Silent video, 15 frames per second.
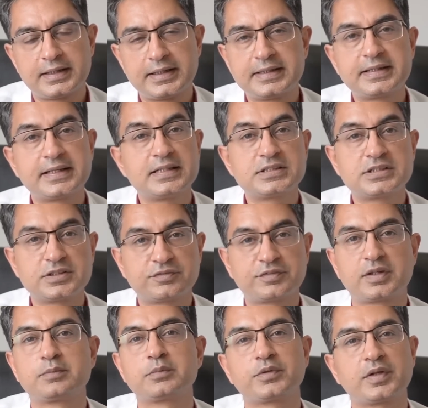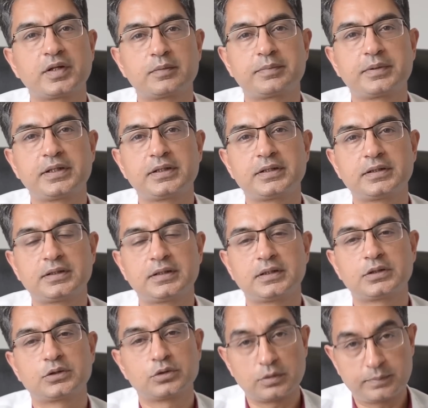intensive chemotherapy
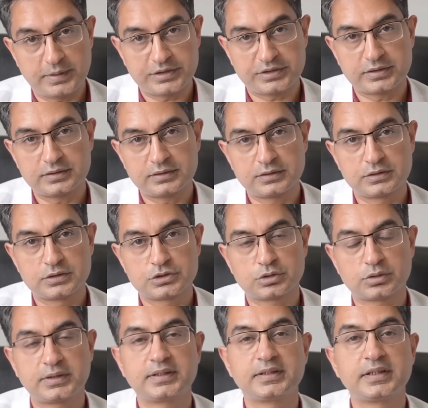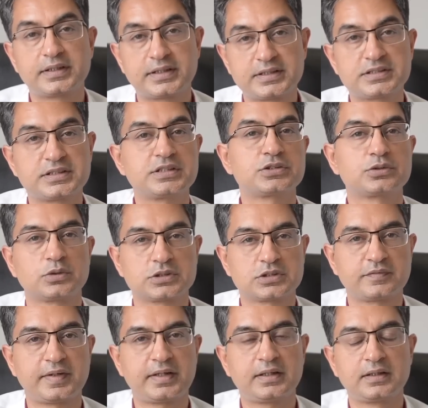to the patient so that their disease goes
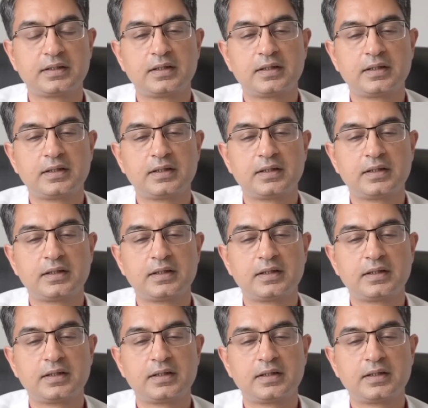away.